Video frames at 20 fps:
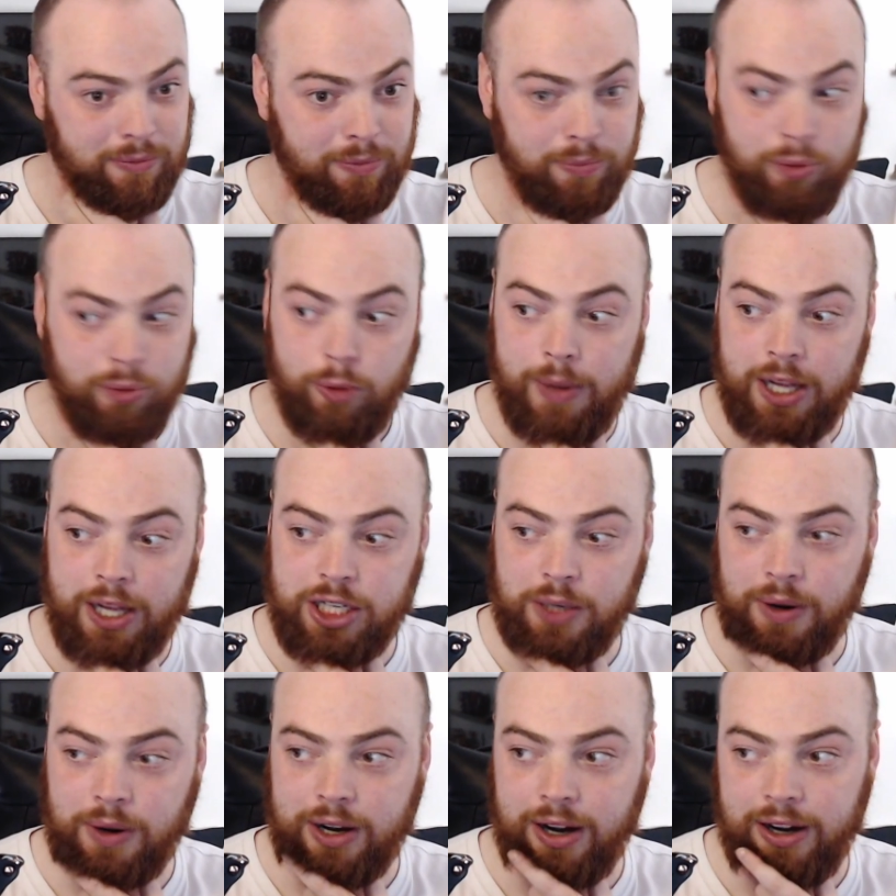Pull back the
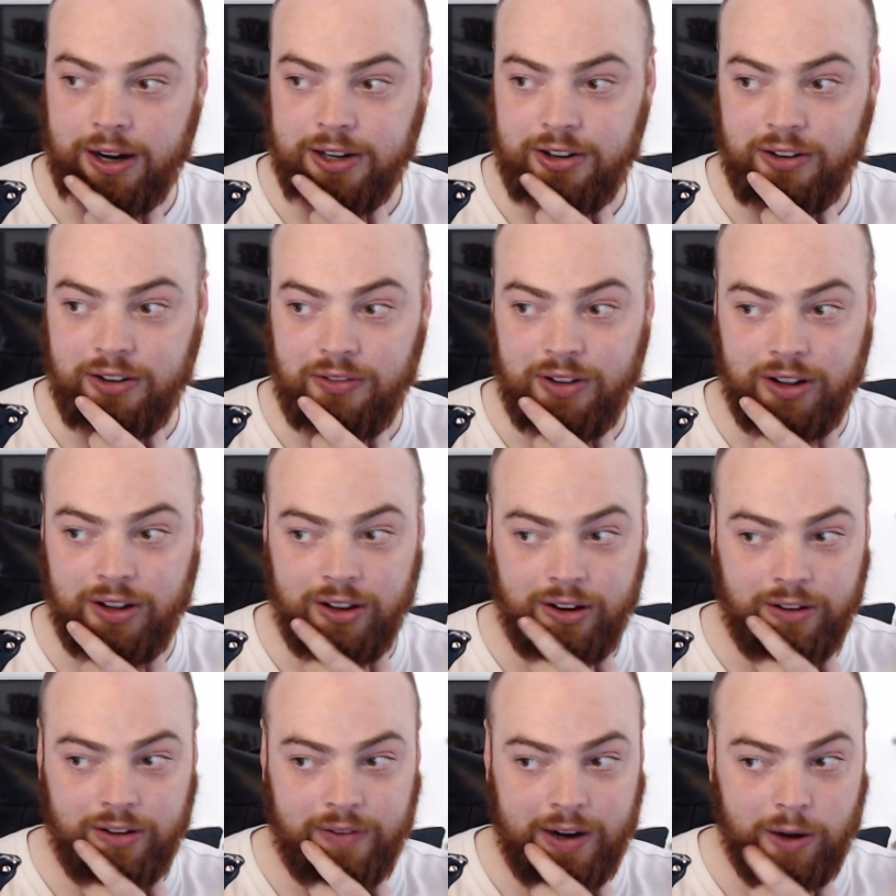shower curtain to reveal
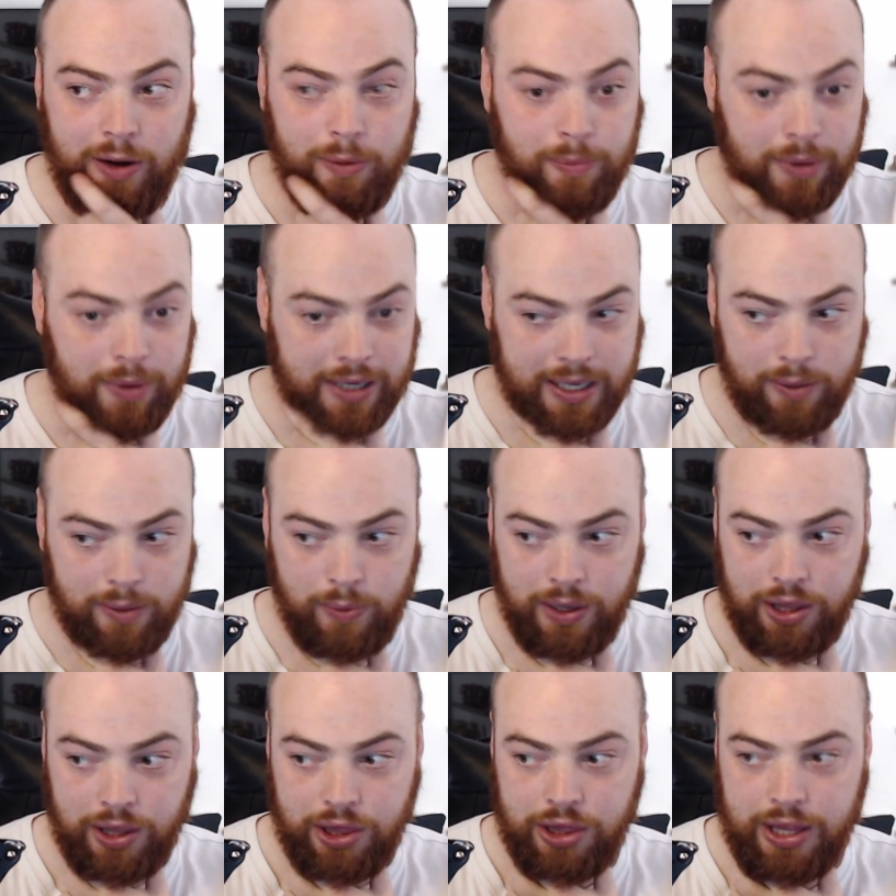our very own Bucky
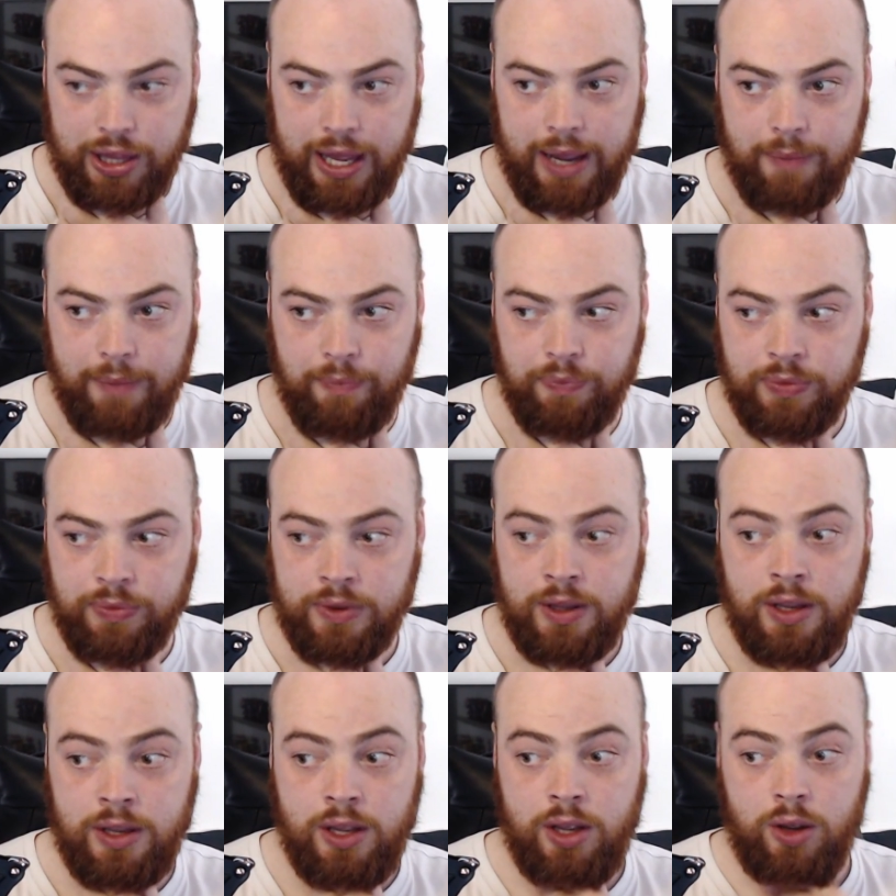
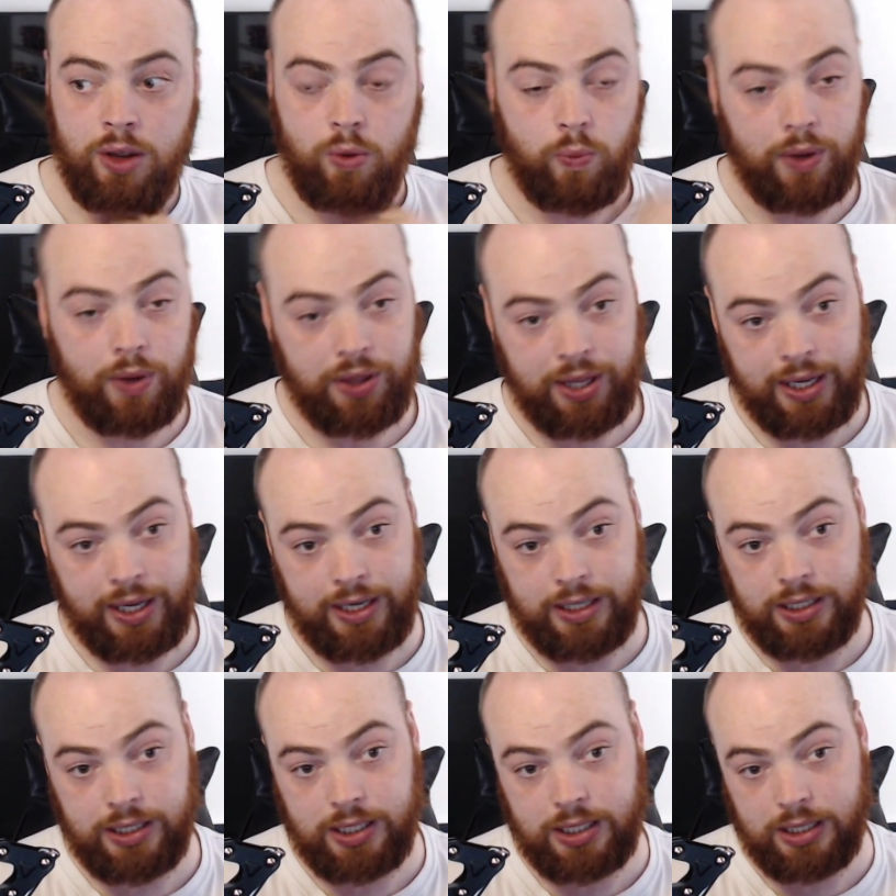with
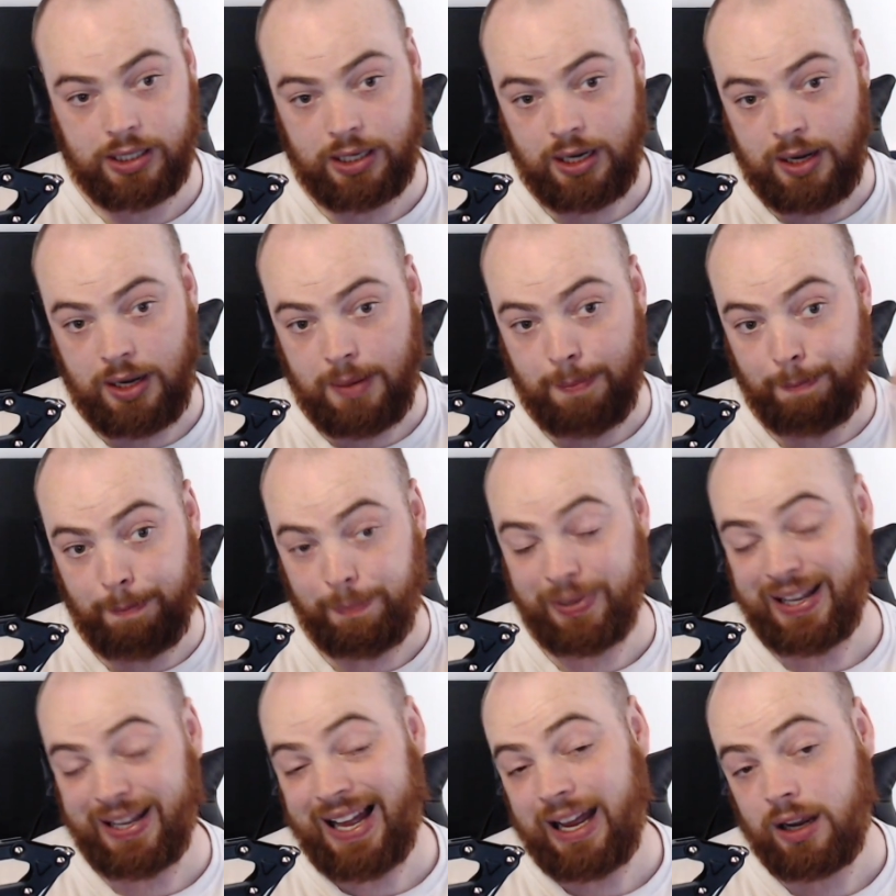his
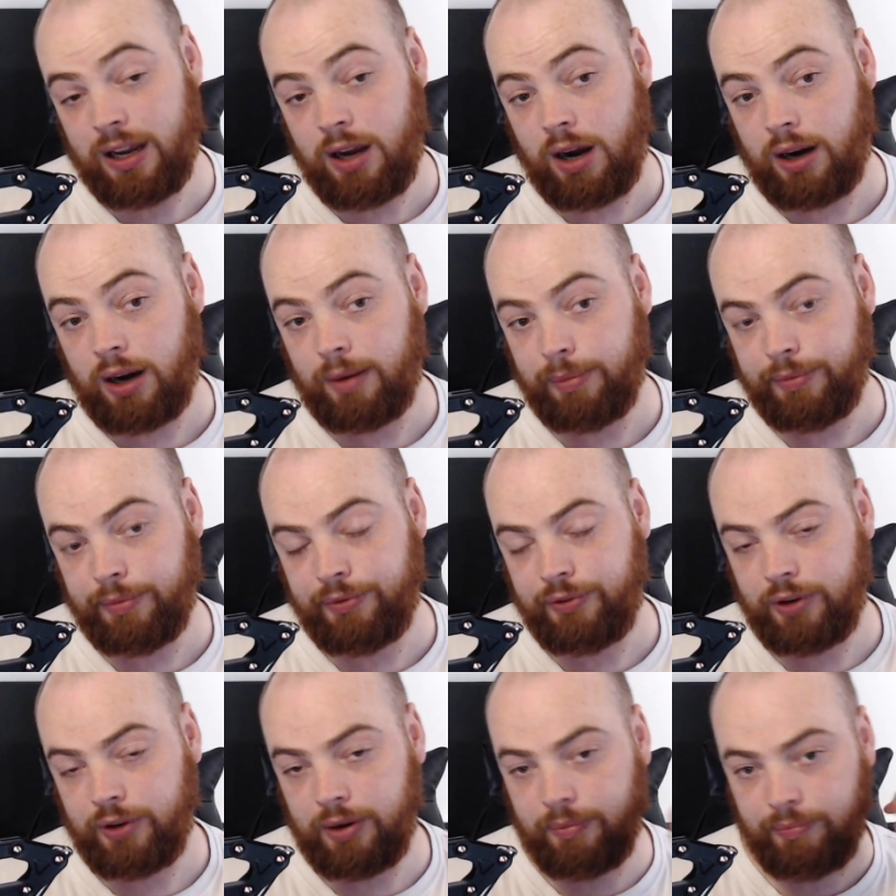black arm
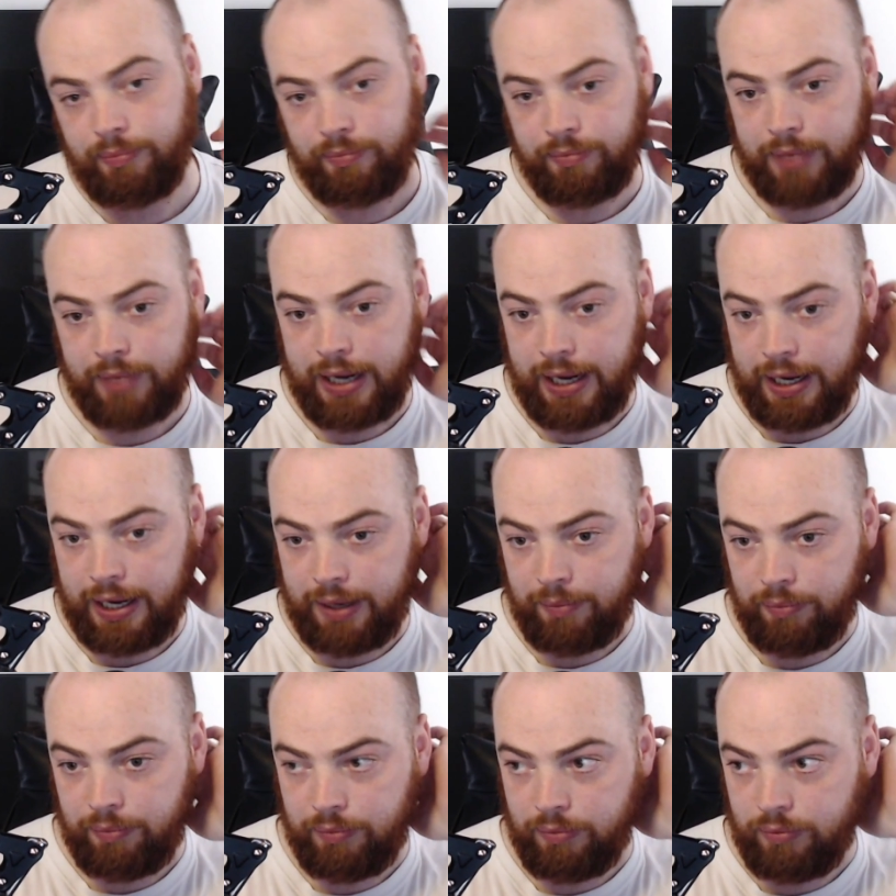from
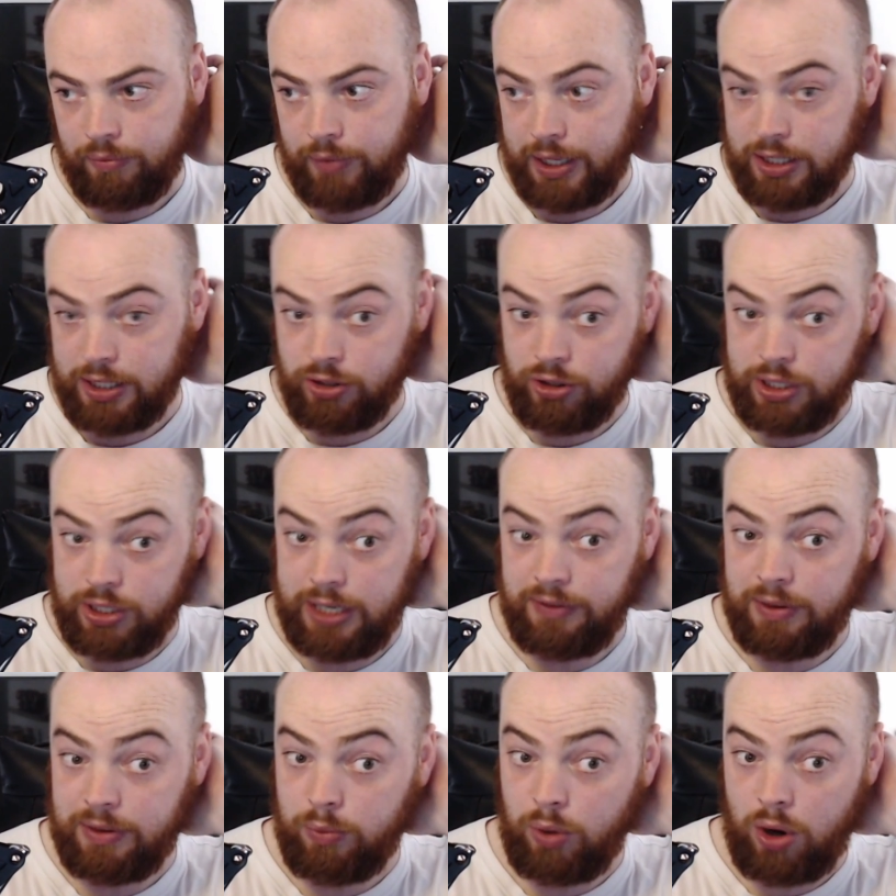that he's
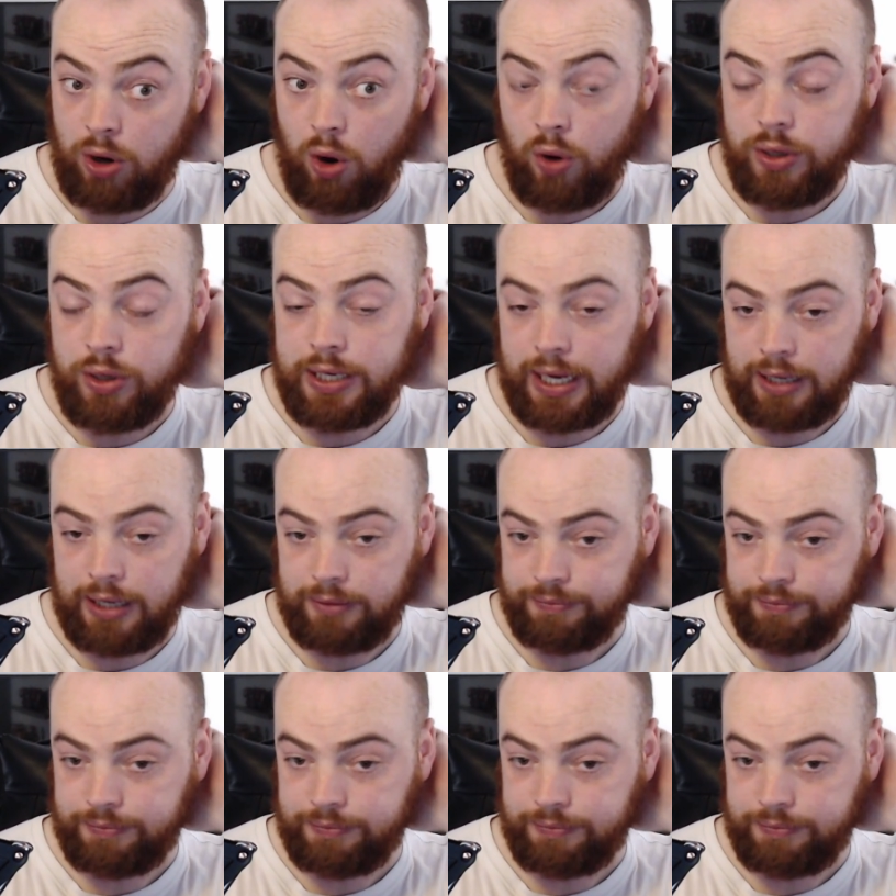received in Wakanda.